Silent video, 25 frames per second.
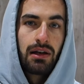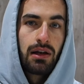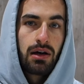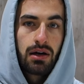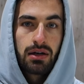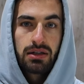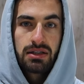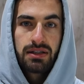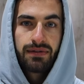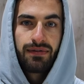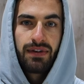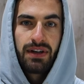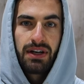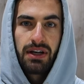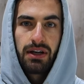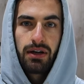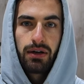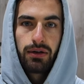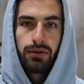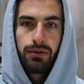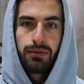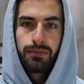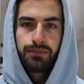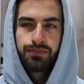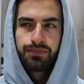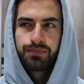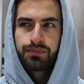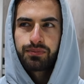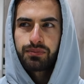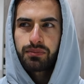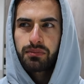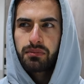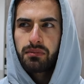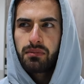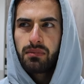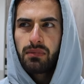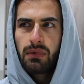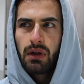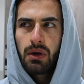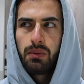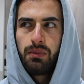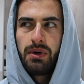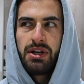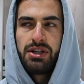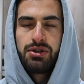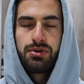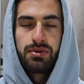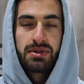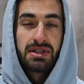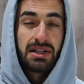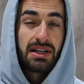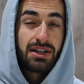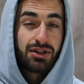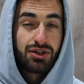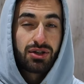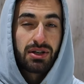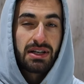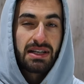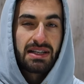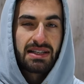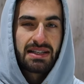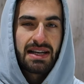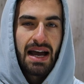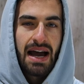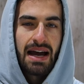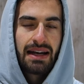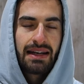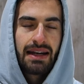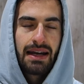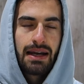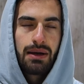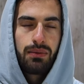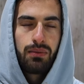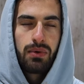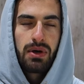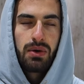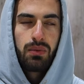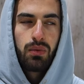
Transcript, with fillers: last video, which was literally Saturday.